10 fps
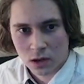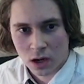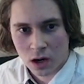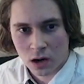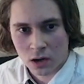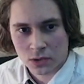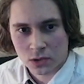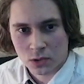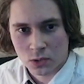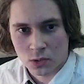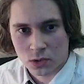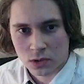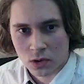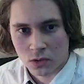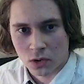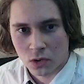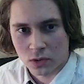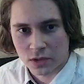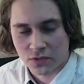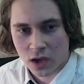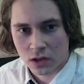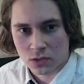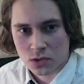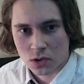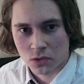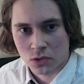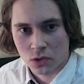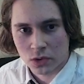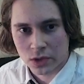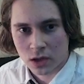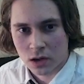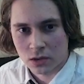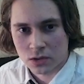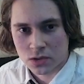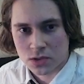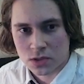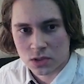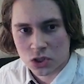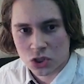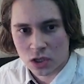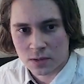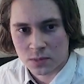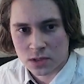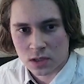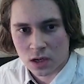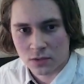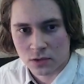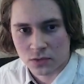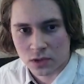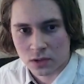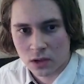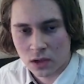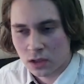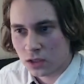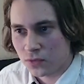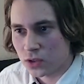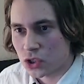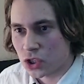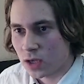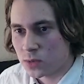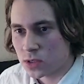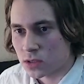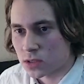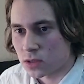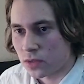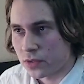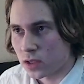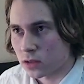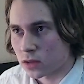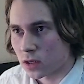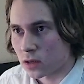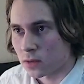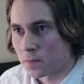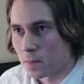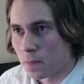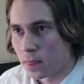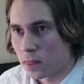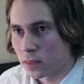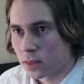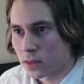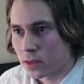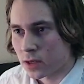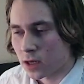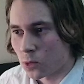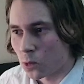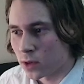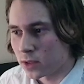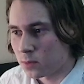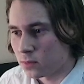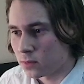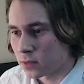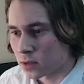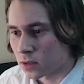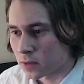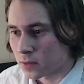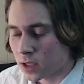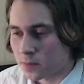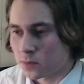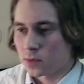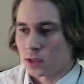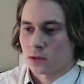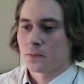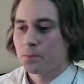hard cooked on all the values, on all the colors, shapes, everything. Definitely shapes is the thing that kind of kept me